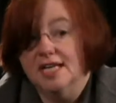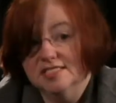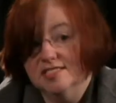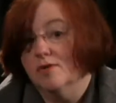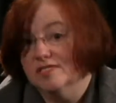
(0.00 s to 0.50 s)
and
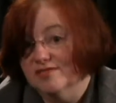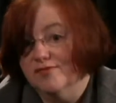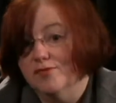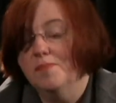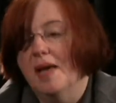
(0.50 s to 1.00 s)
so is the
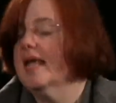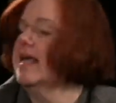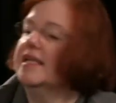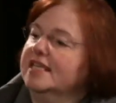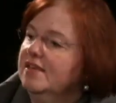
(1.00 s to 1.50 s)
food bank
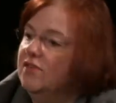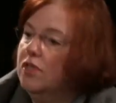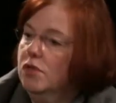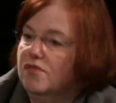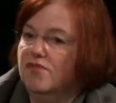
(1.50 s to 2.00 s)
at
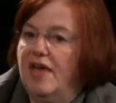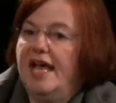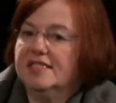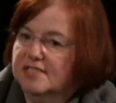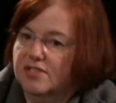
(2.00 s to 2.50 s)
giving you the
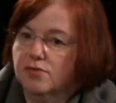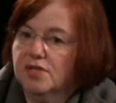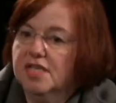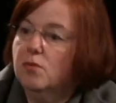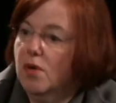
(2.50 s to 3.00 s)
facts that you
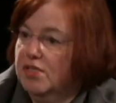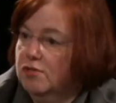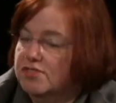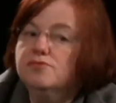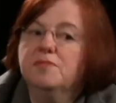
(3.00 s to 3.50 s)
need when you
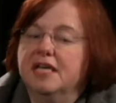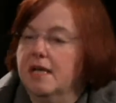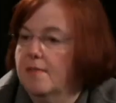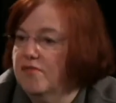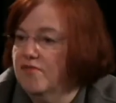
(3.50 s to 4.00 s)
do pick
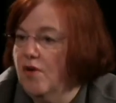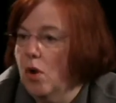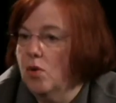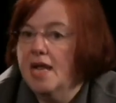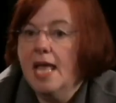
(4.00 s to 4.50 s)
up the
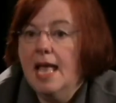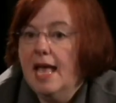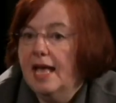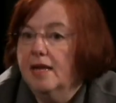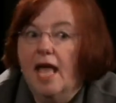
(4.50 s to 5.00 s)
phone.
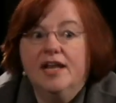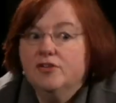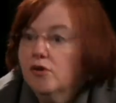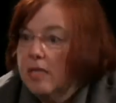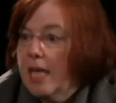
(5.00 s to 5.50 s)
And
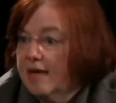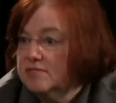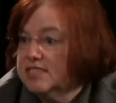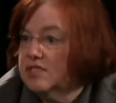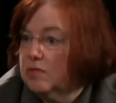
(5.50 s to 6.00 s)
you're
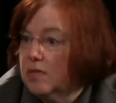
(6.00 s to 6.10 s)
allowed to.